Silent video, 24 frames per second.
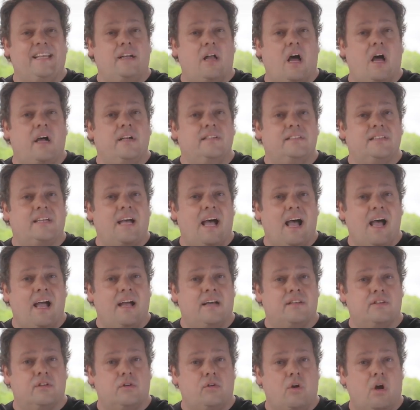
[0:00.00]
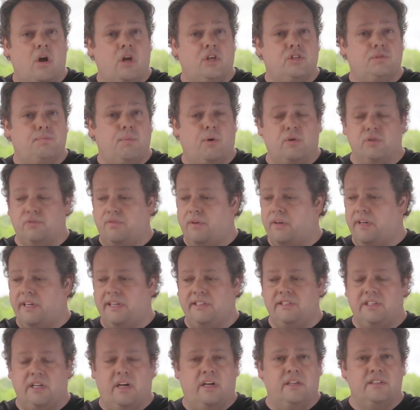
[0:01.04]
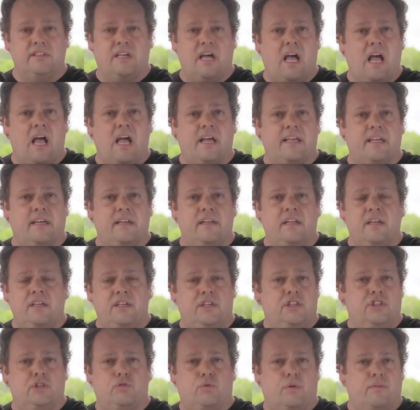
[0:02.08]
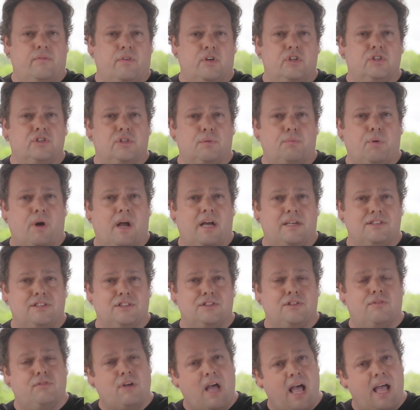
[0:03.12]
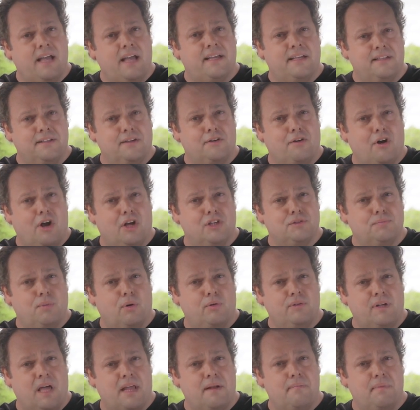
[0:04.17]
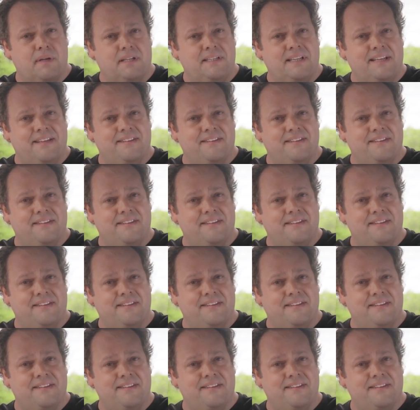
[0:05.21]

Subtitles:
can uncock the crossbow. It's very easy to uncock it. You just reverse the process of cocking the crossbow, not a big